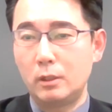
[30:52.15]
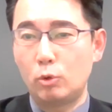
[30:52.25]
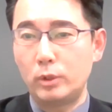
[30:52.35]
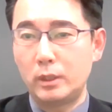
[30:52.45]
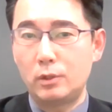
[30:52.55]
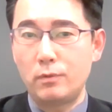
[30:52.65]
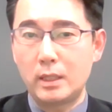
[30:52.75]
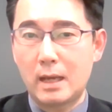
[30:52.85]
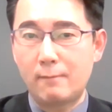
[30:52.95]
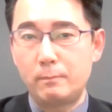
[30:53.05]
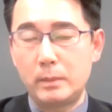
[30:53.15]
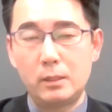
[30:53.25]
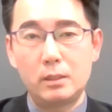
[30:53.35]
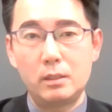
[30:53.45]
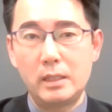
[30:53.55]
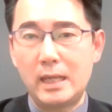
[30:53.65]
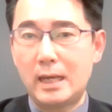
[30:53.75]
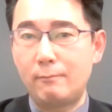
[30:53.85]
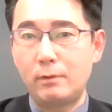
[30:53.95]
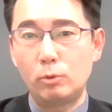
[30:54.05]
according to the government,
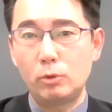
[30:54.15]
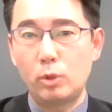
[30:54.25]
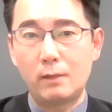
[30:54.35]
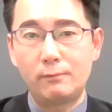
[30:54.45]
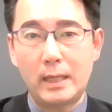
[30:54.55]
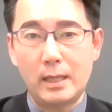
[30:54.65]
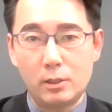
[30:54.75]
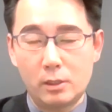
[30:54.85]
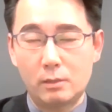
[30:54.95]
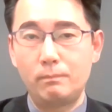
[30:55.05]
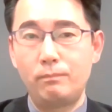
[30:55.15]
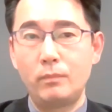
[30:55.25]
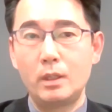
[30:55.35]
11 or 12 days.